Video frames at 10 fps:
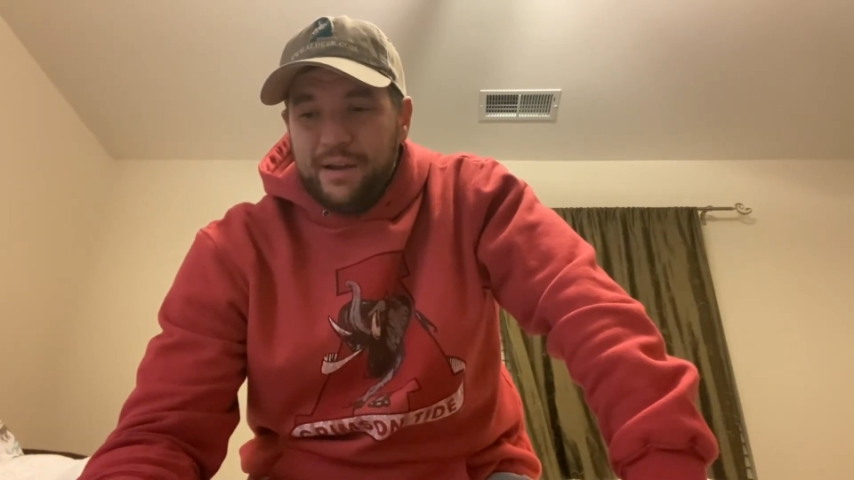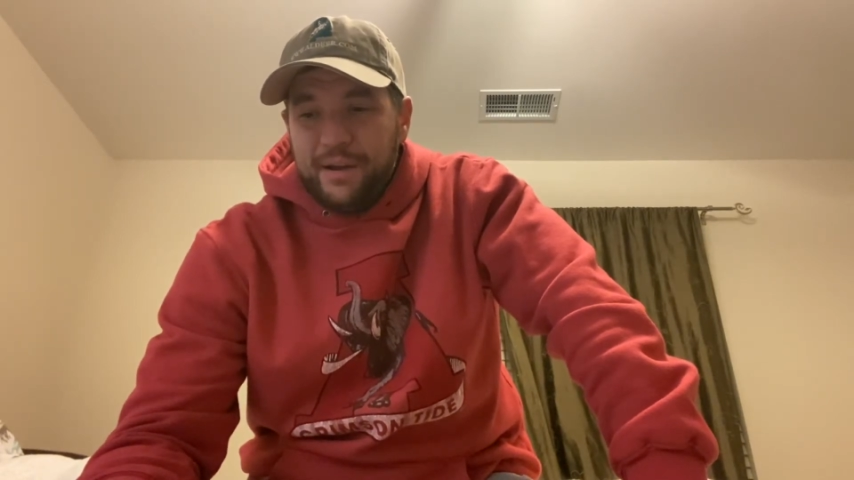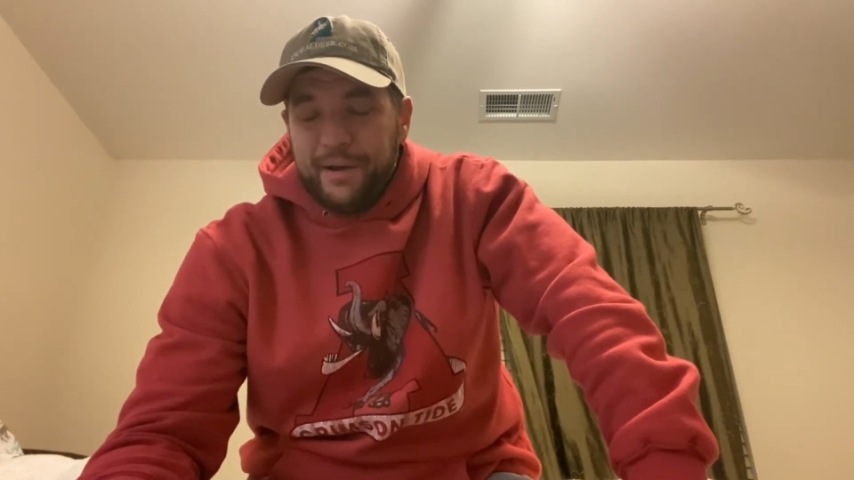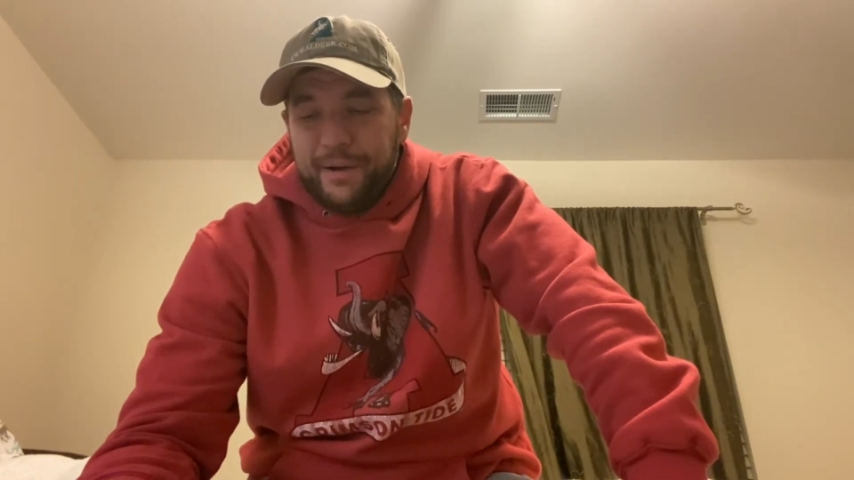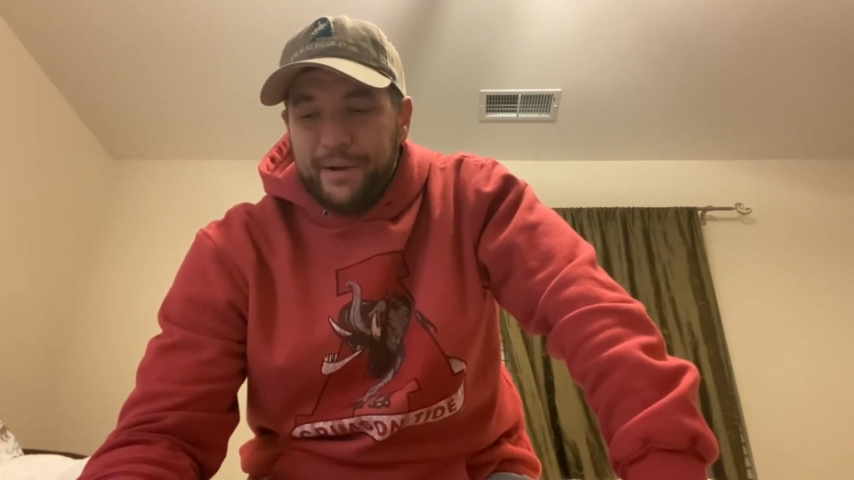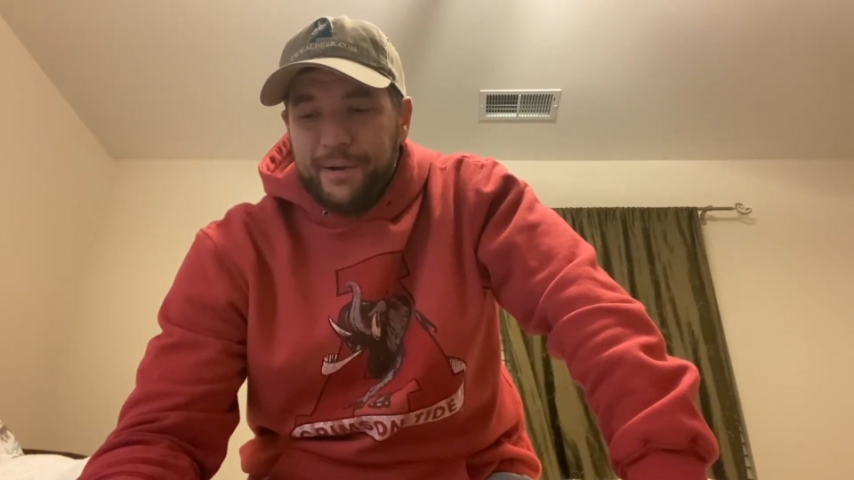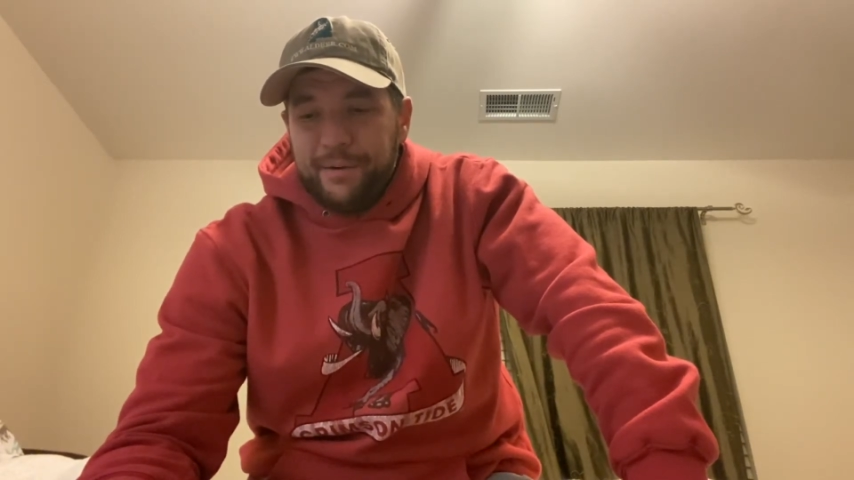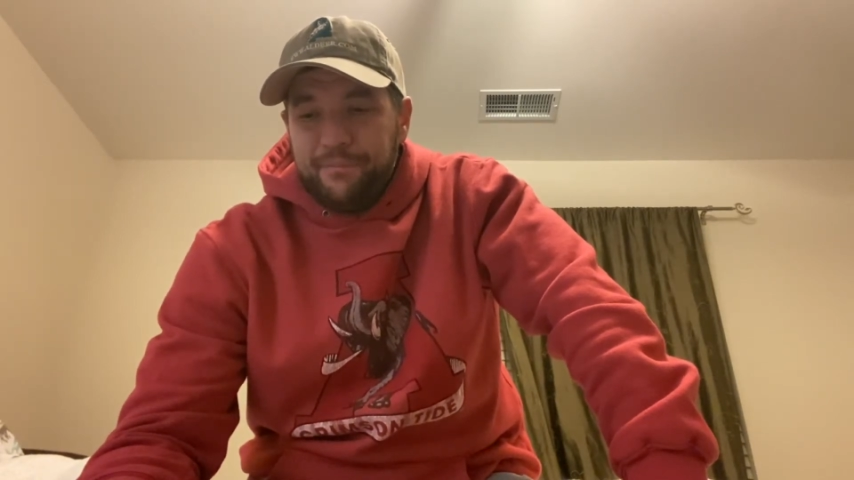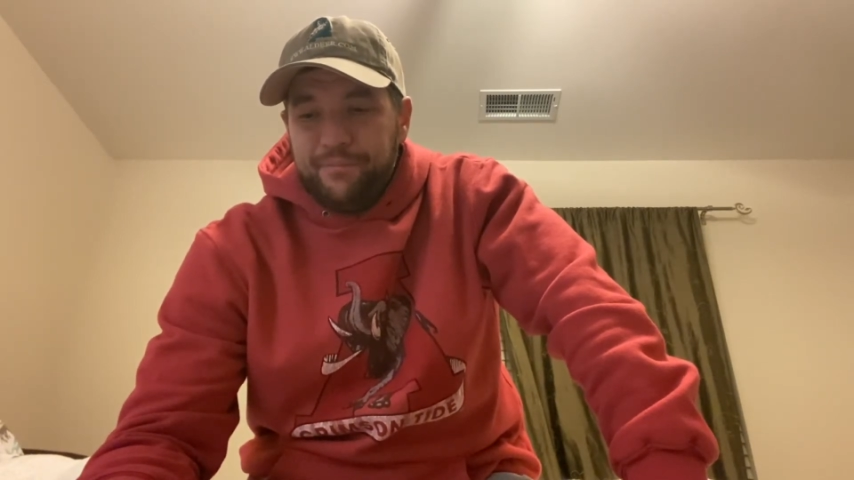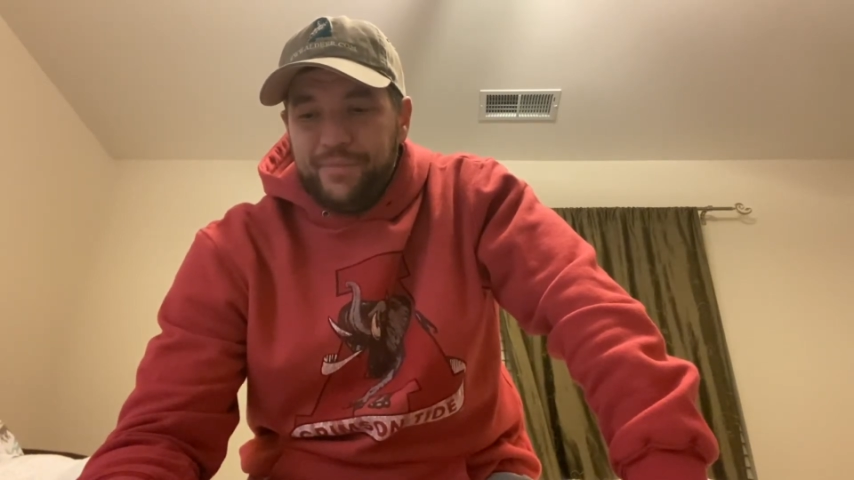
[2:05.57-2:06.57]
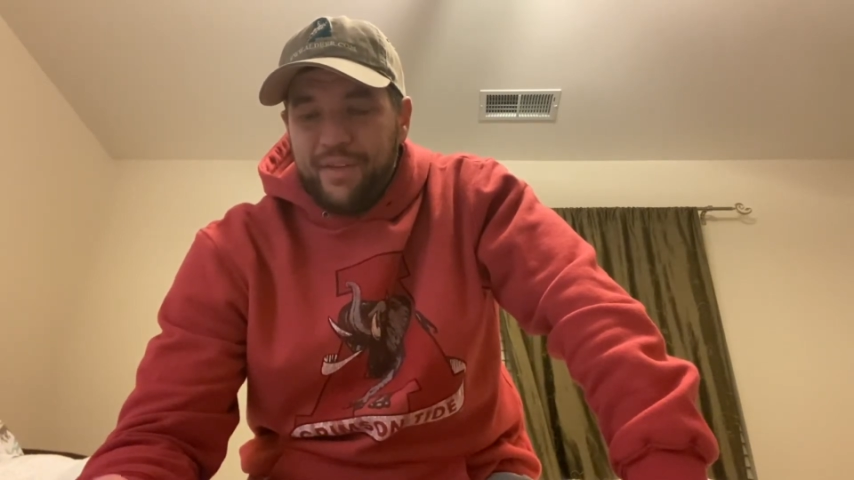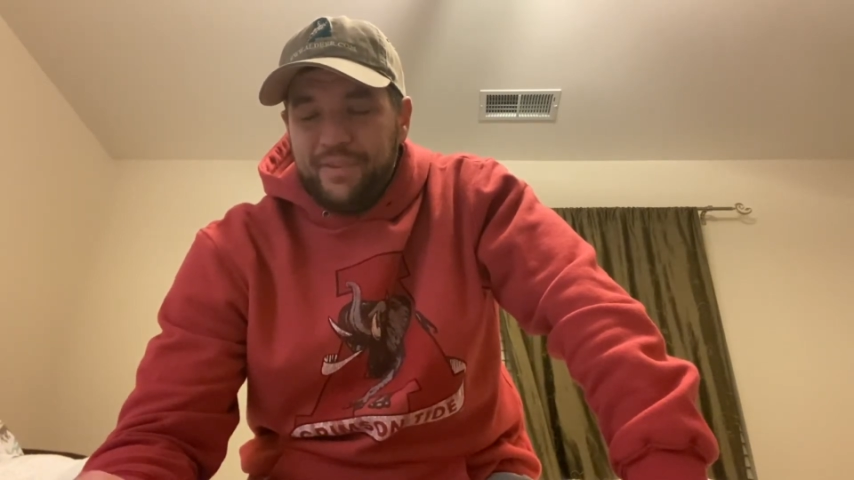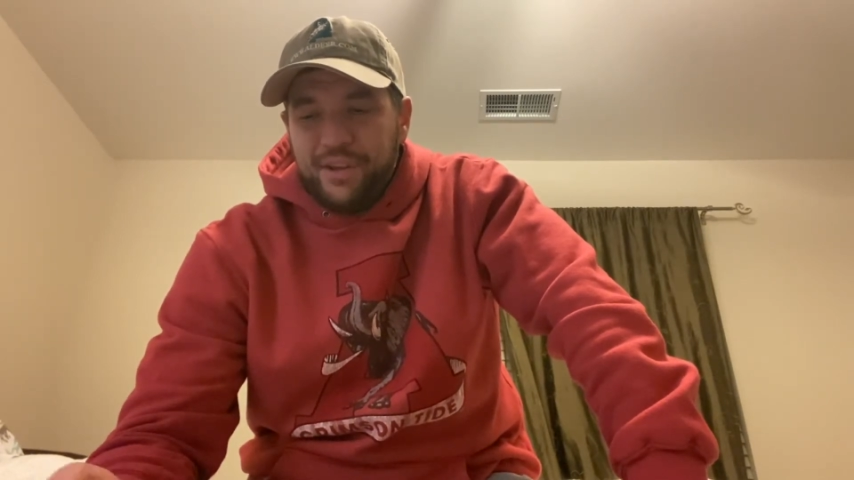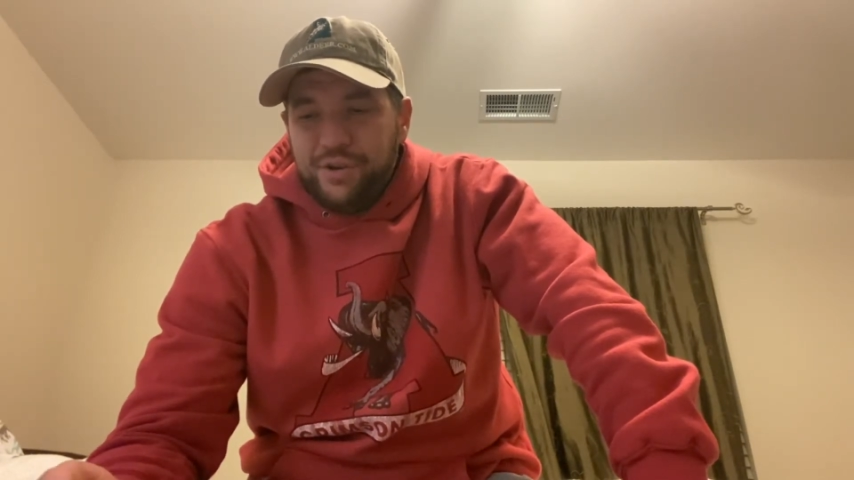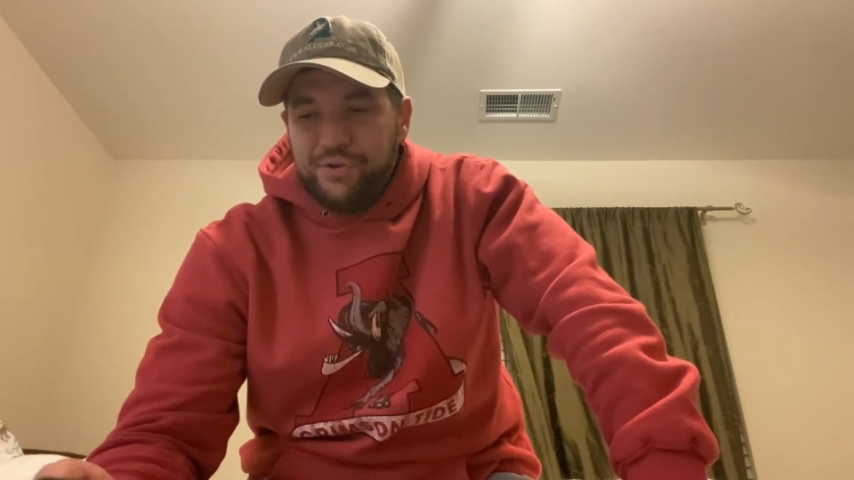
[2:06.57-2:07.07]
I think they
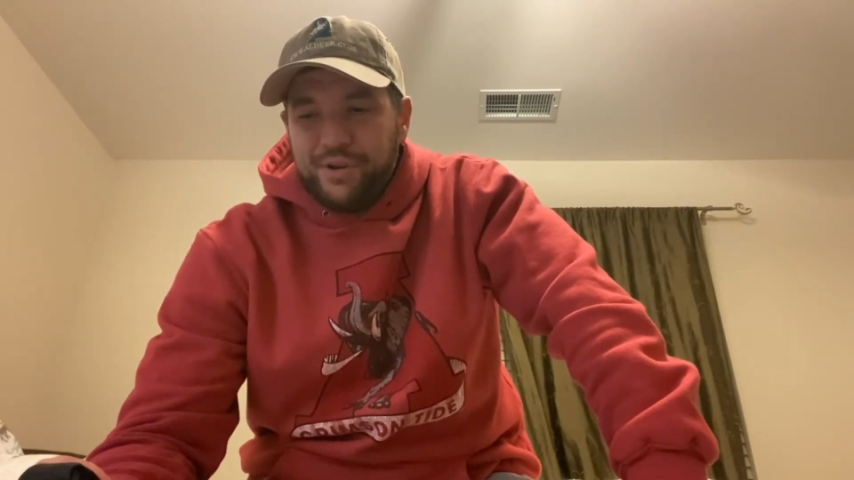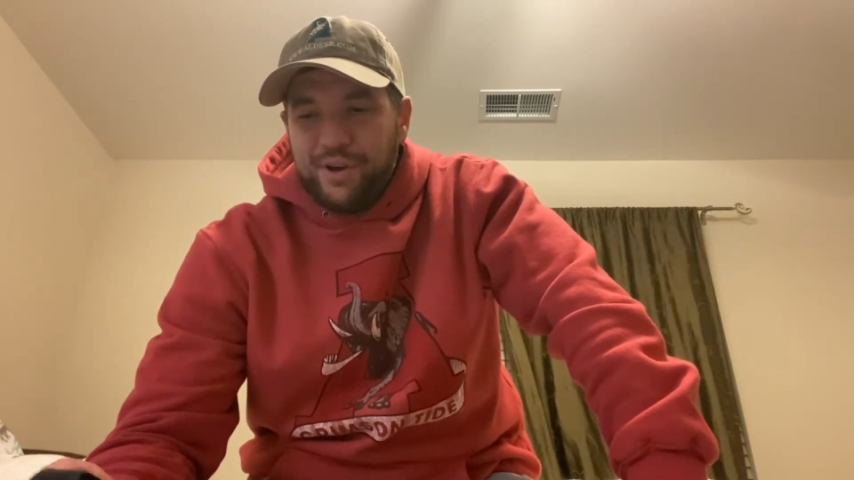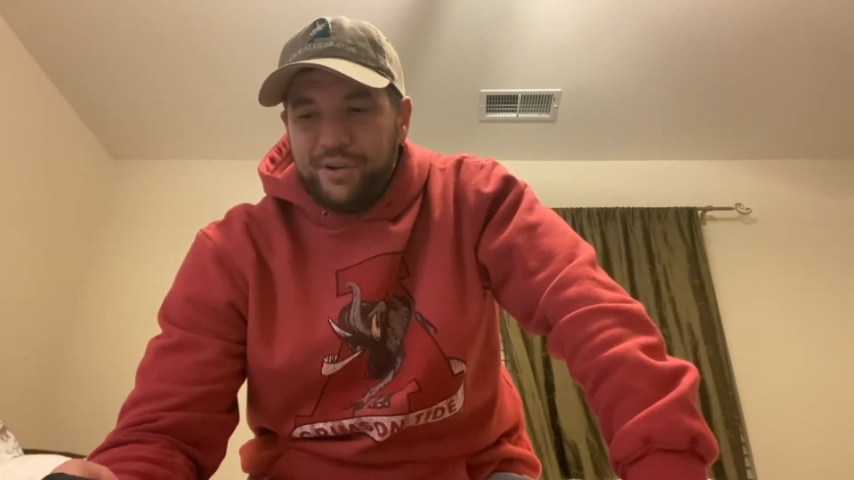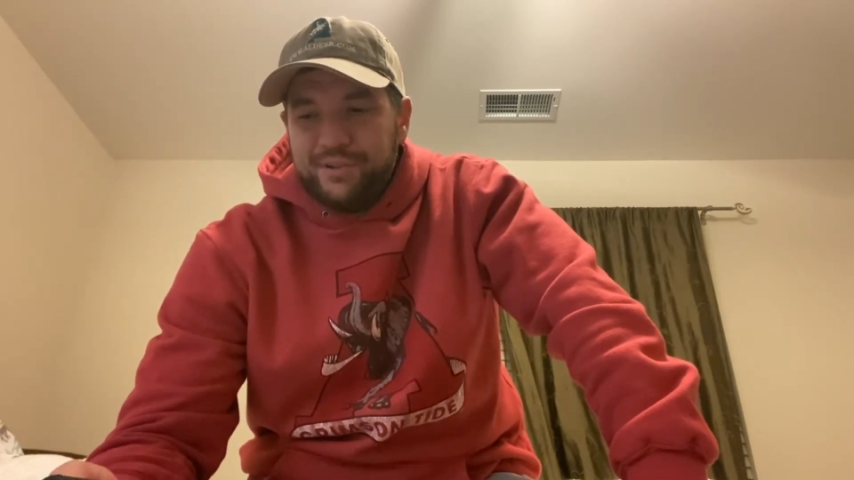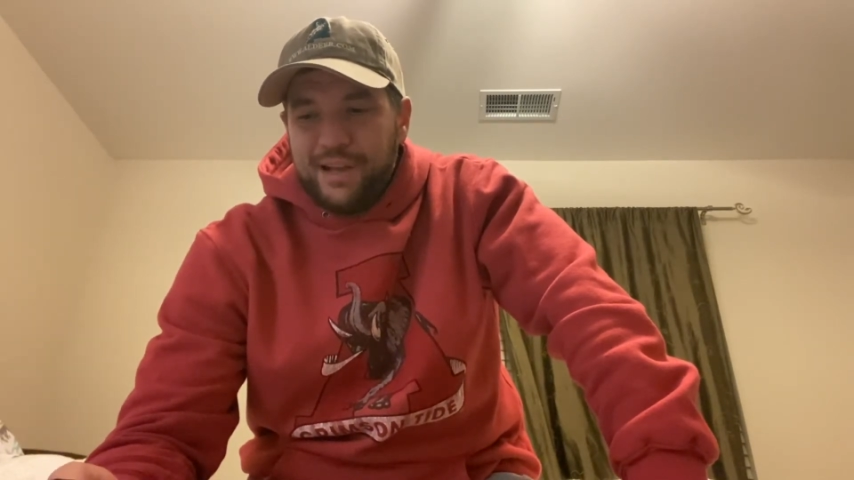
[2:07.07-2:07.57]
used to cost like